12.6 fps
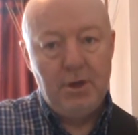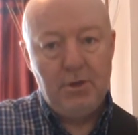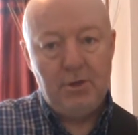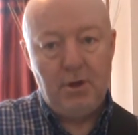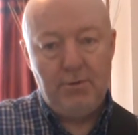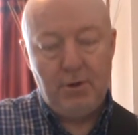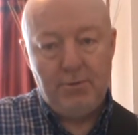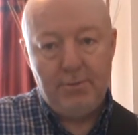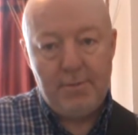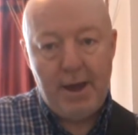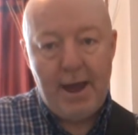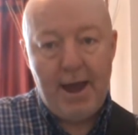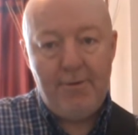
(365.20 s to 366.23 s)
So we go
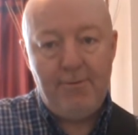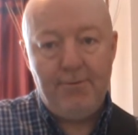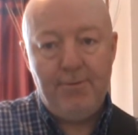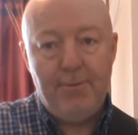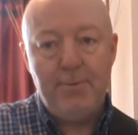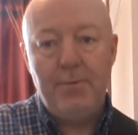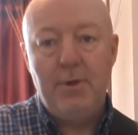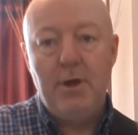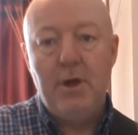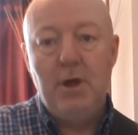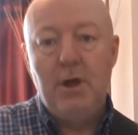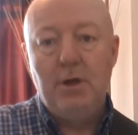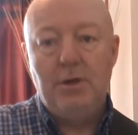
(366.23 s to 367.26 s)
from F
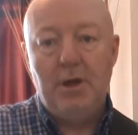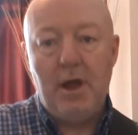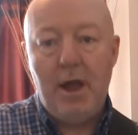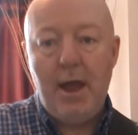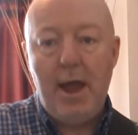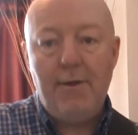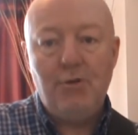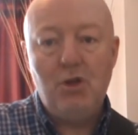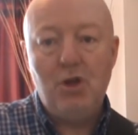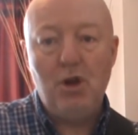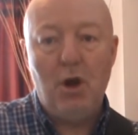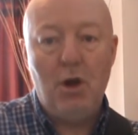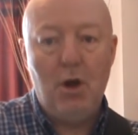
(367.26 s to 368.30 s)
to
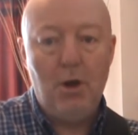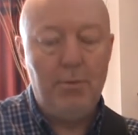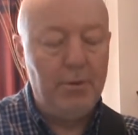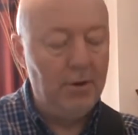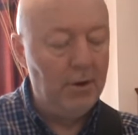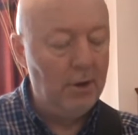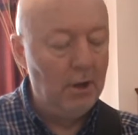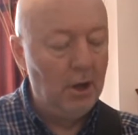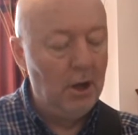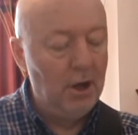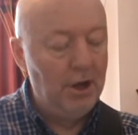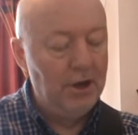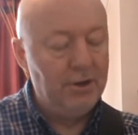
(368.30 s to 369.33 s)
F sharp
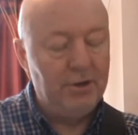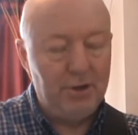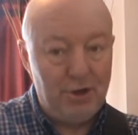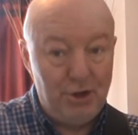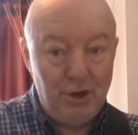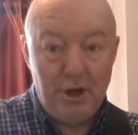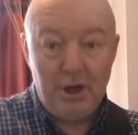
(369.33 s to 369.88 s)
to G